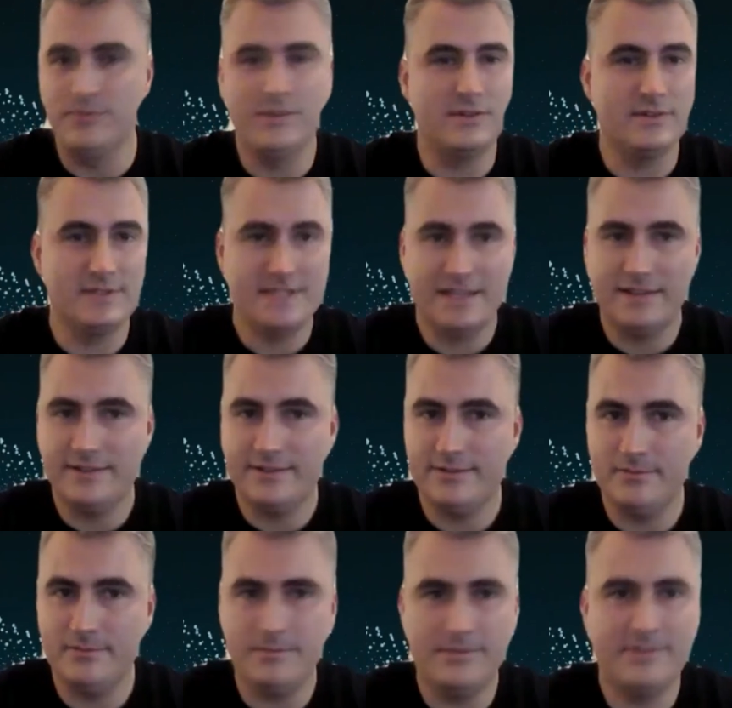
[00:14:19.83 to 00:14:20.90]
It takes
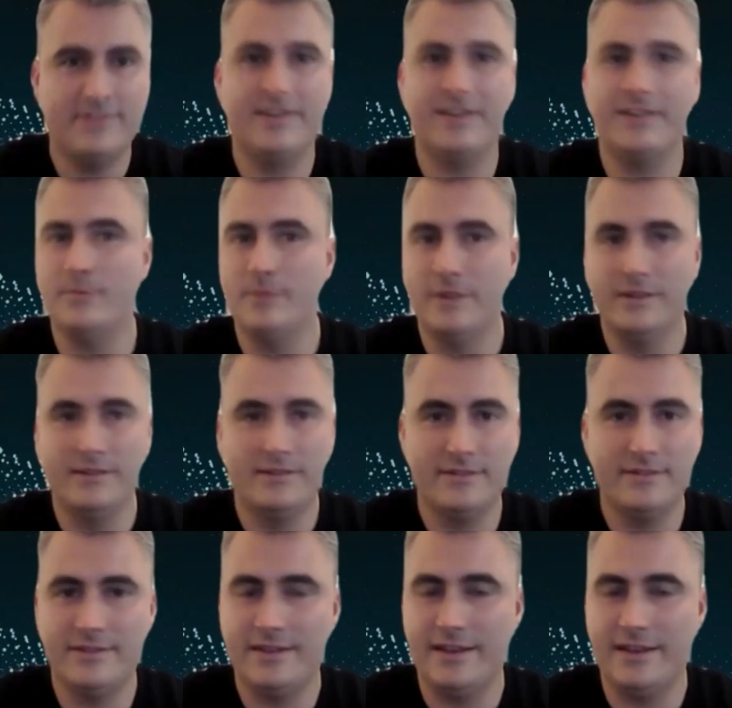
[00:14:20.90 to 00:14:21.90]
6 months.